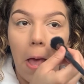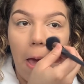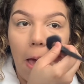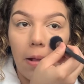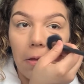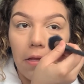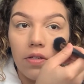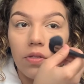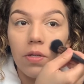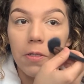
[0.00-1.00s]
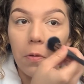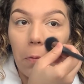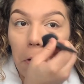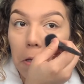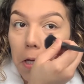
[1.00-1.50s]
and this does a
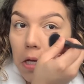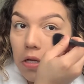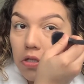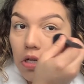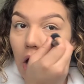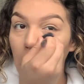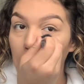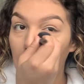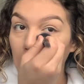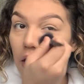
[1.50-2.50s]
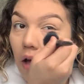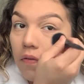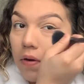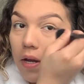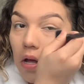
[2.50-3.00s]
really good job at
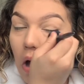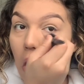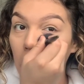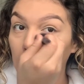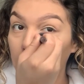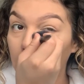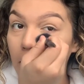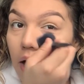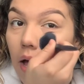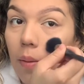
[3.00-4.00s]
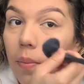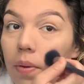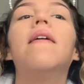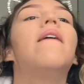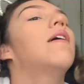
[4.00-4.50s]
covering all of that up.
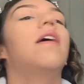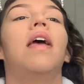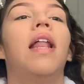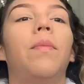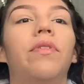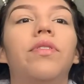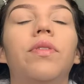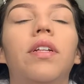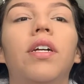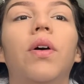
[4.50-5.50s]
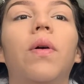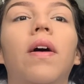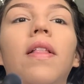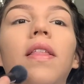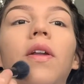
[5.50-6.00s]
And I'm also going to go a
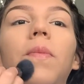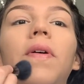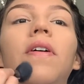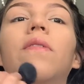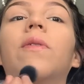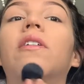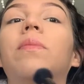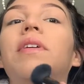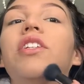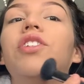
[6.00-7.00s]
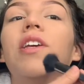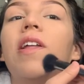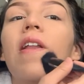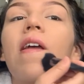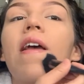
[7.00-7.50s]
little bit around my
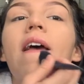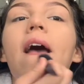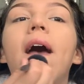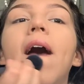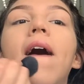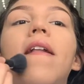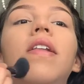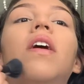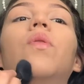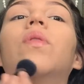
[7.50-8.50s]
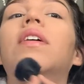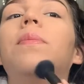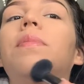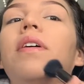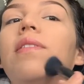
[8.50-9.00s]
chin, not where I
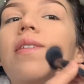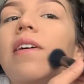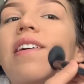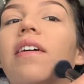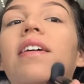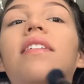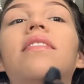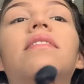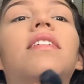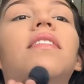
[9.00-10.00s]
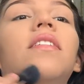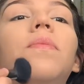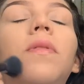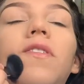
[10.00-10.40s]
put the concealer, but